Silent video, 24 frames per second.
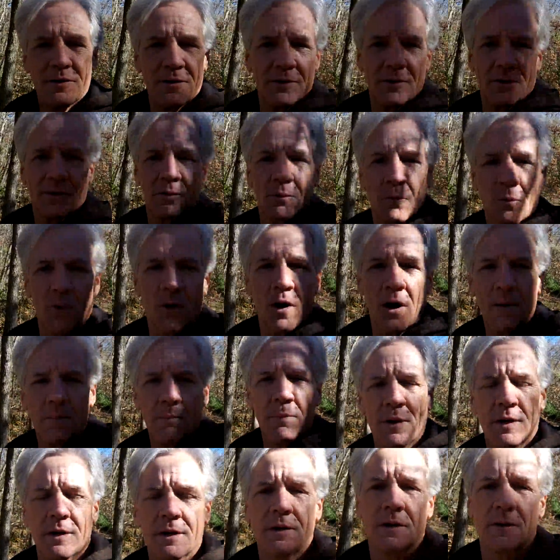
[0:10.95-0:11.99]
to where I've
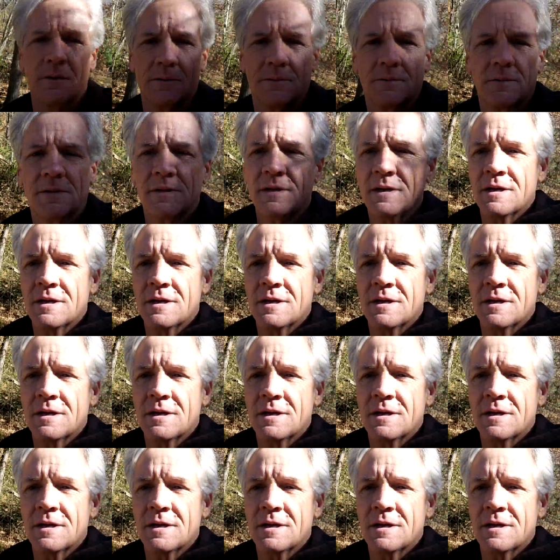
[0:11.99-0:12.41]
been on